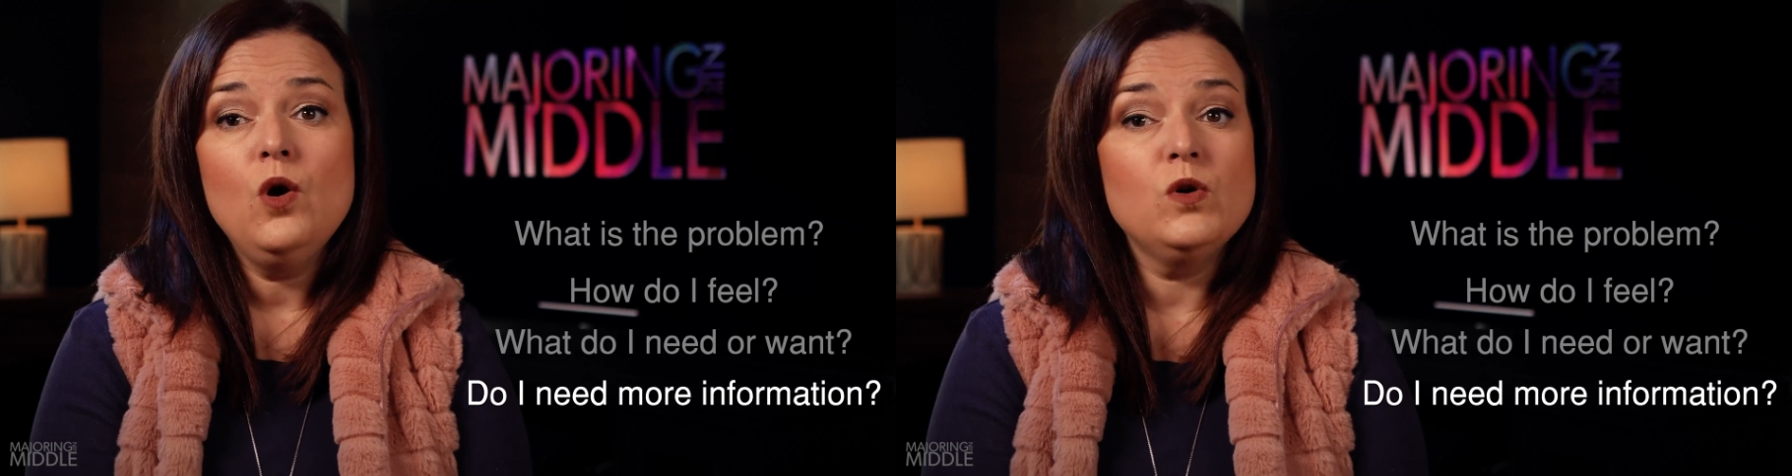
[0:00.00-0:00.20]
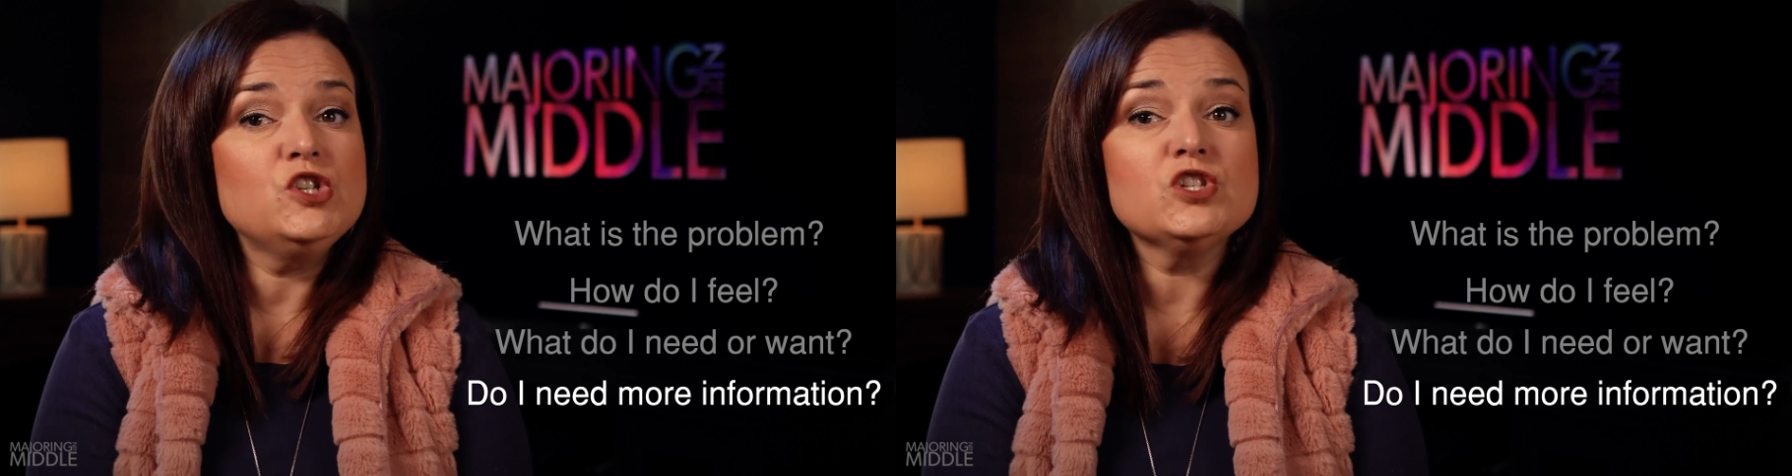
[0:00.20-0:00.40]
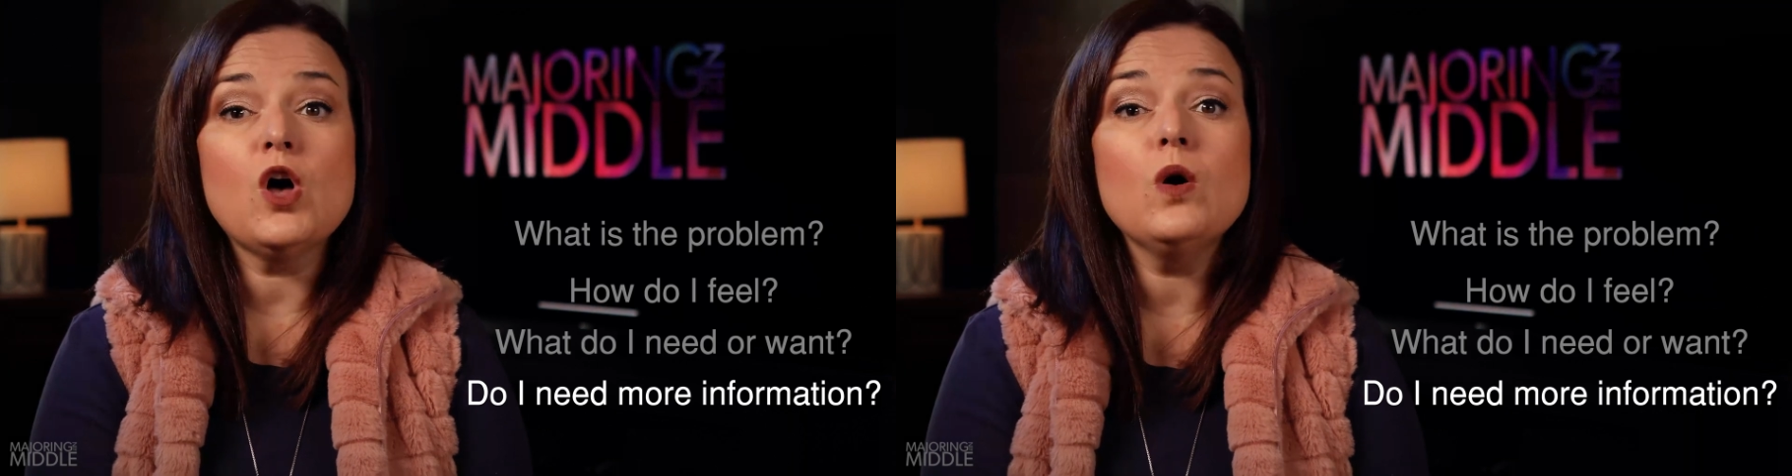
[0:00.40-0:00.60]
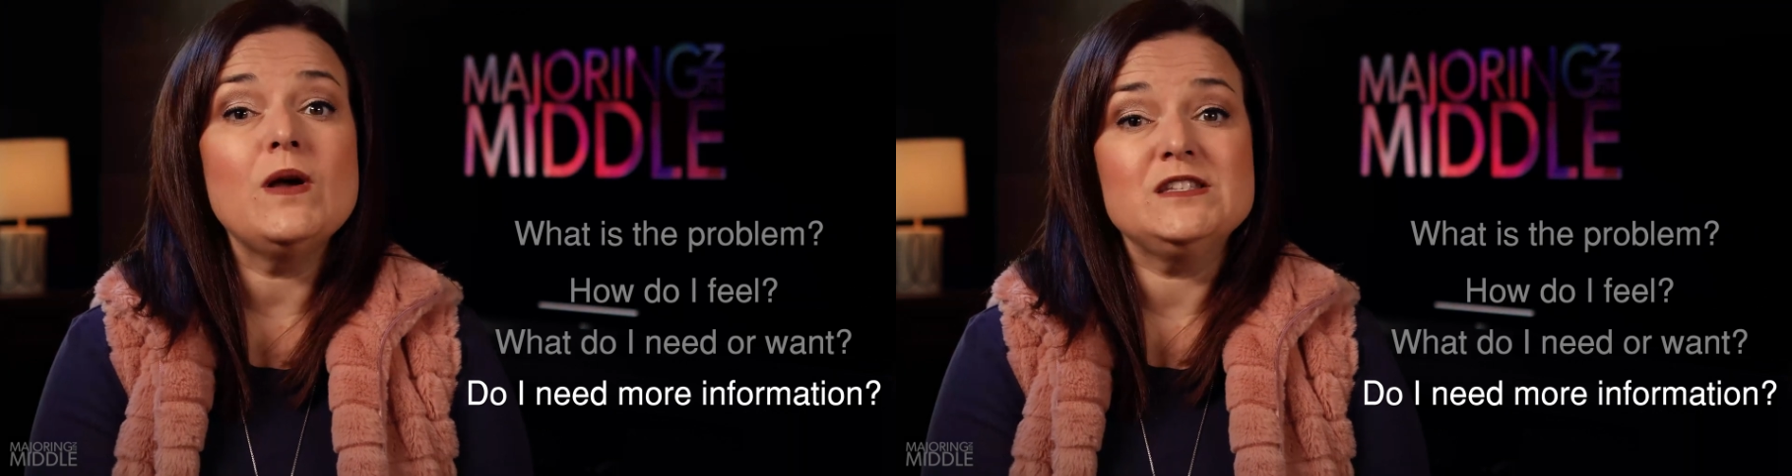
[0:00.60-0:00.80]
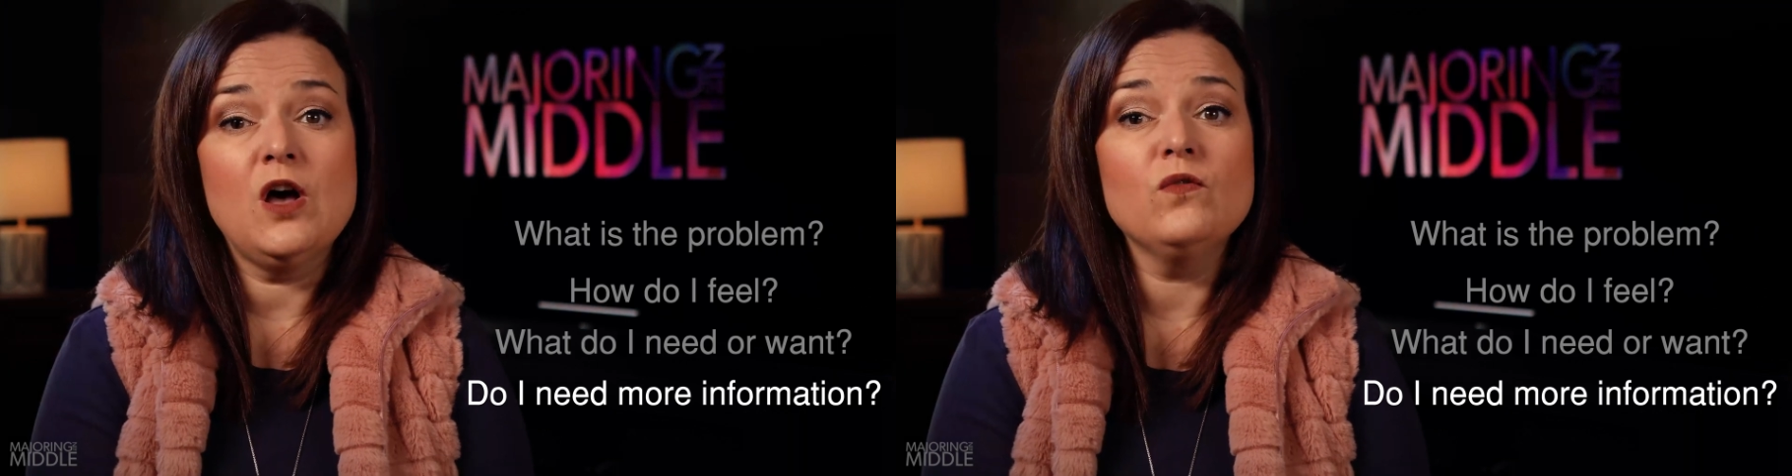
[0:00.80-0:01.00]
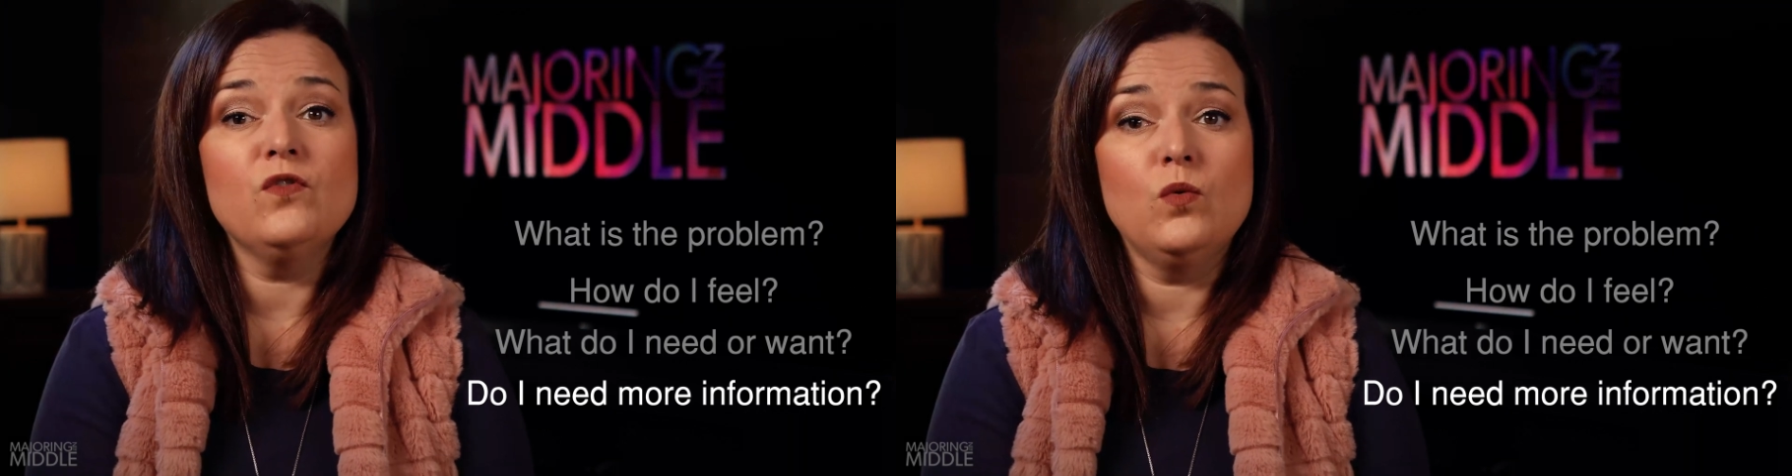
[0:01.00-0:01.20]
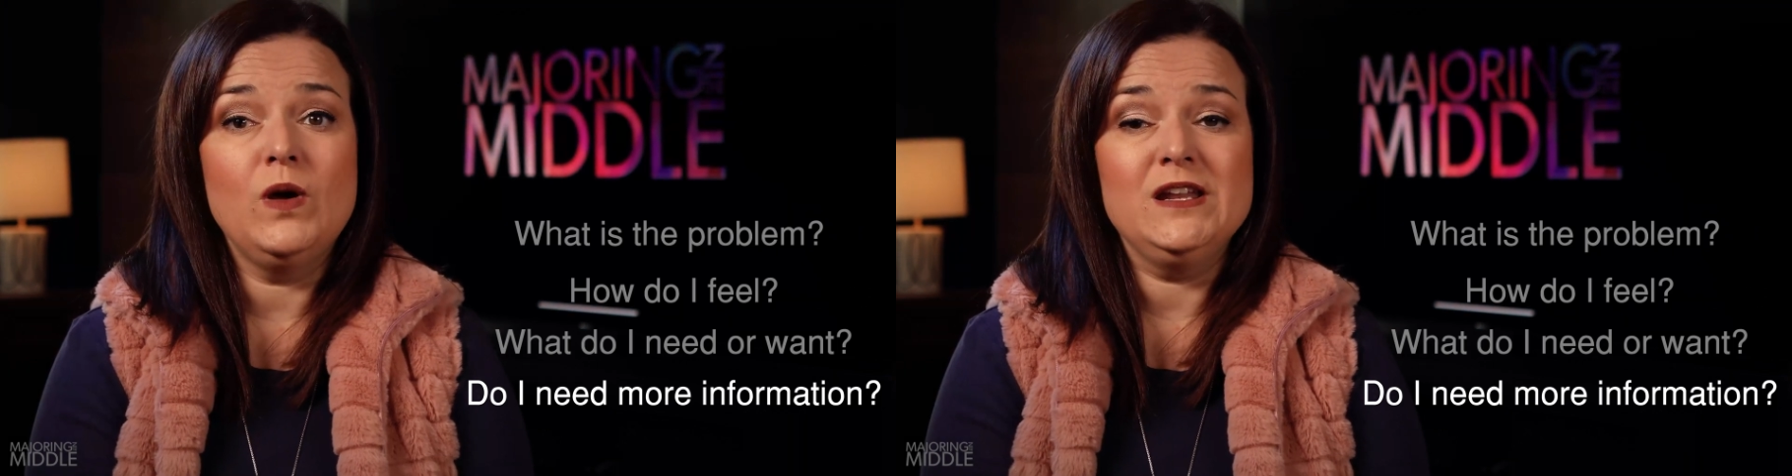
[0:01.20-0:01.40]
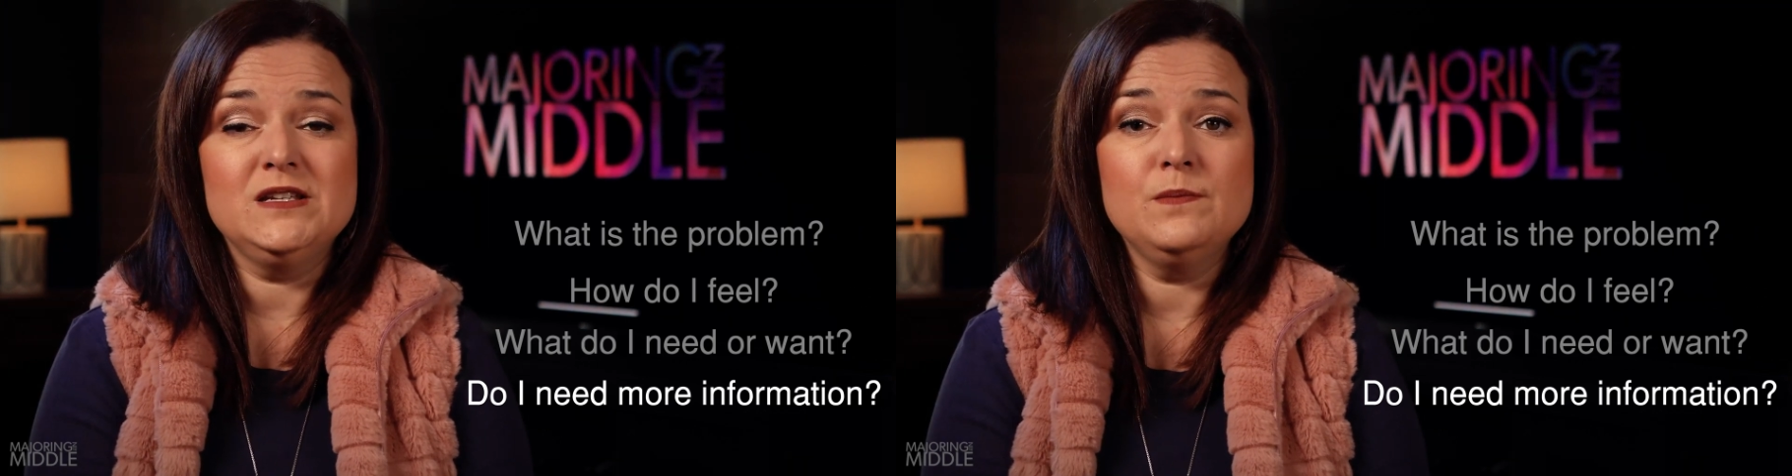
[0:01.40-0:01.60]
which is always helpful
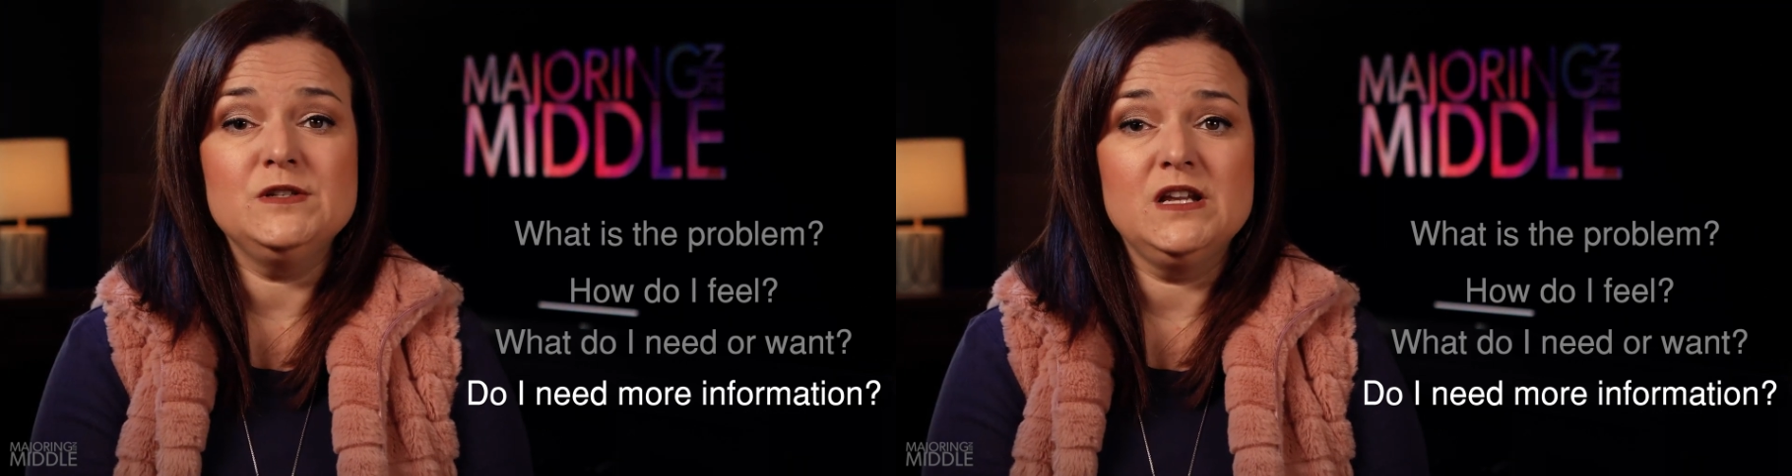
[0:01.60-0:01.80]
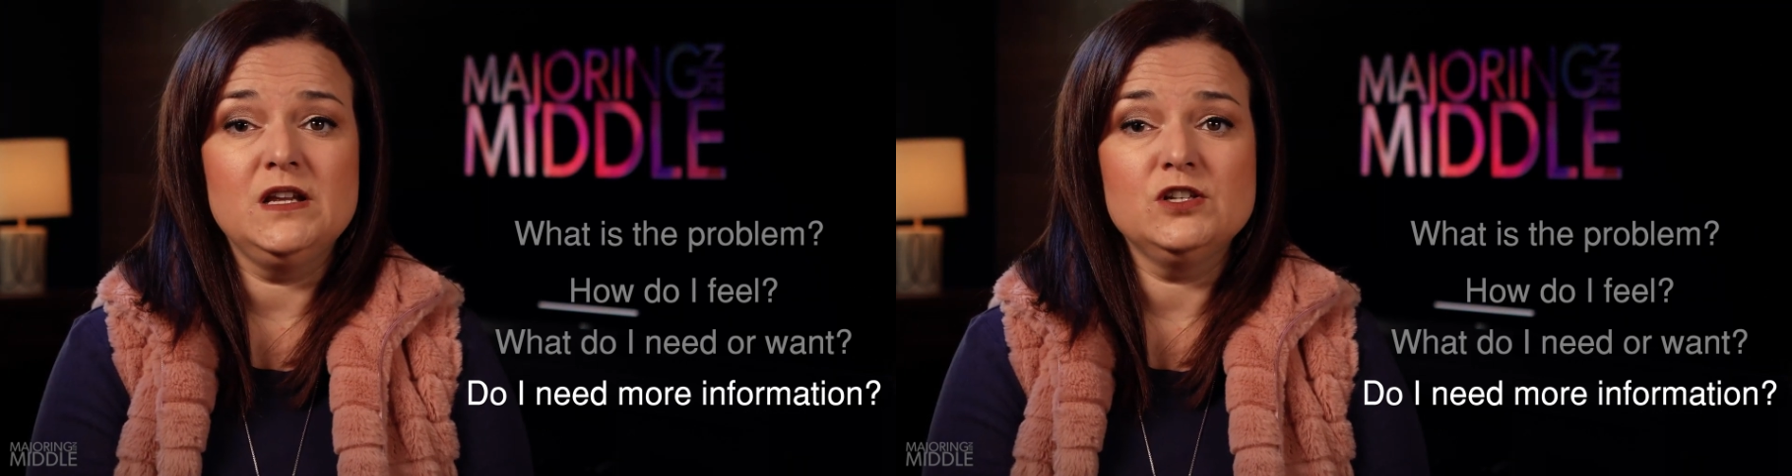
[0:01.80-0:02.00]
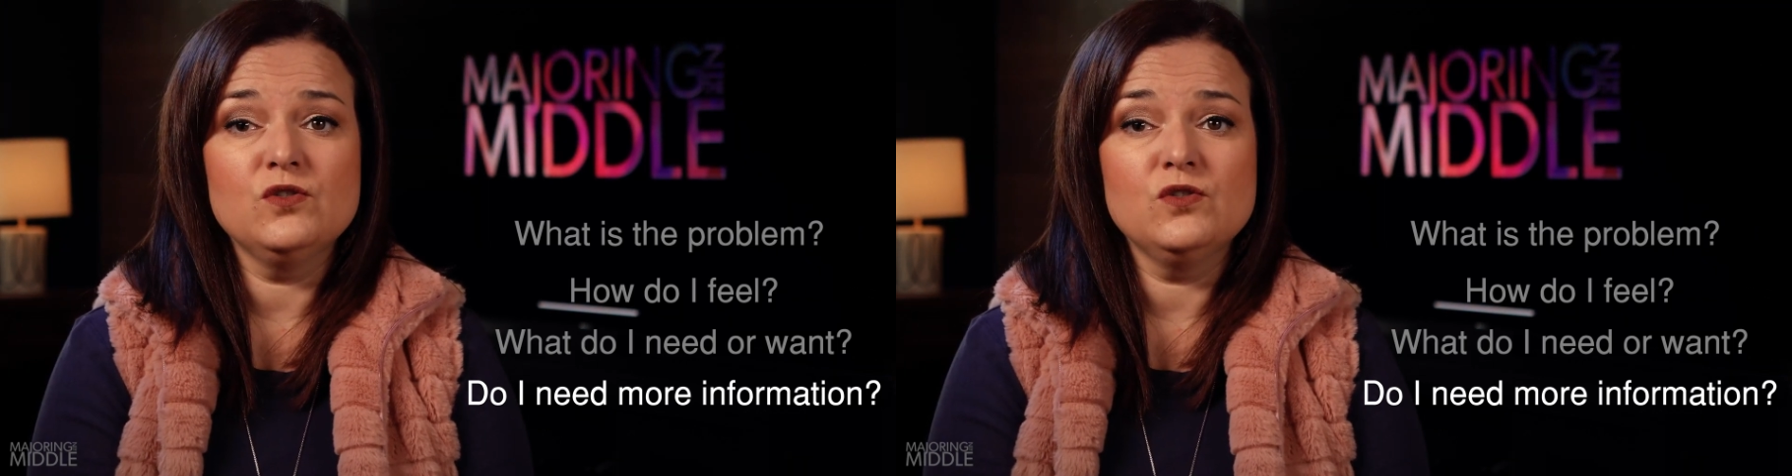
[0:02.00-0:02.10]
when attempting